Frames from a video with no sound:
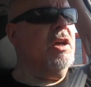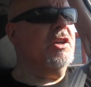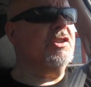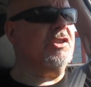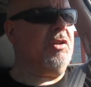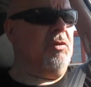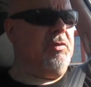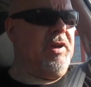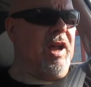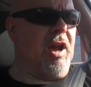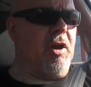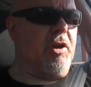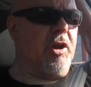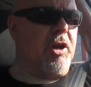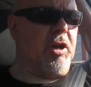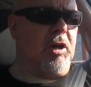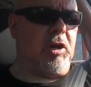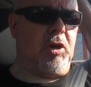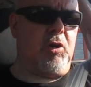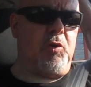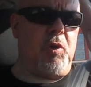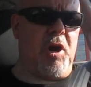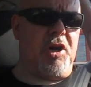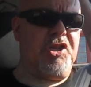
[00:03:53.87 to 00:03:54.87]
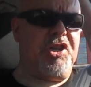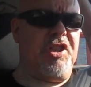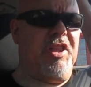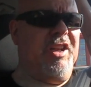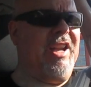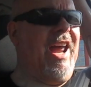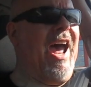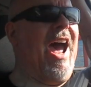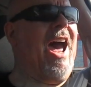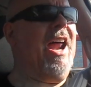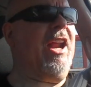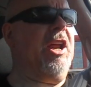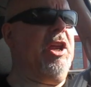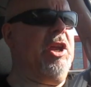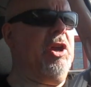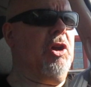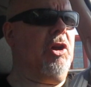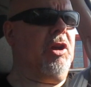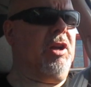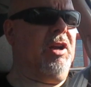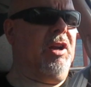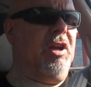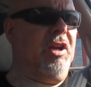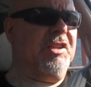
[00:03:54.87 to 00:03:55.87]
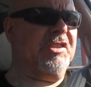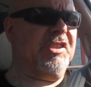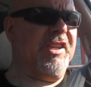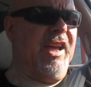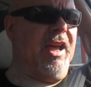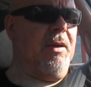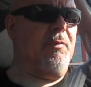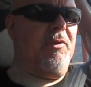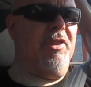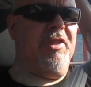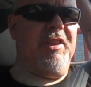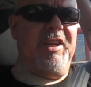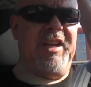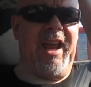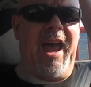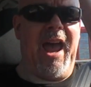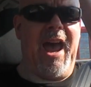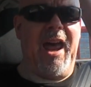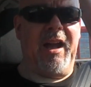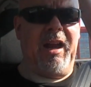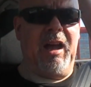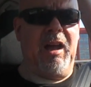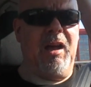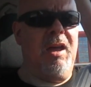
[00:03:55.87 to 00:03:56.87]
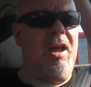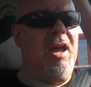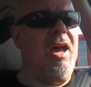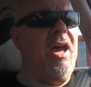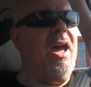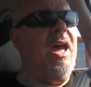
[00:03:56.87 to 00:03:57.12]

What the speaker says: So now you're going to crunch the data, you're going to examine the data,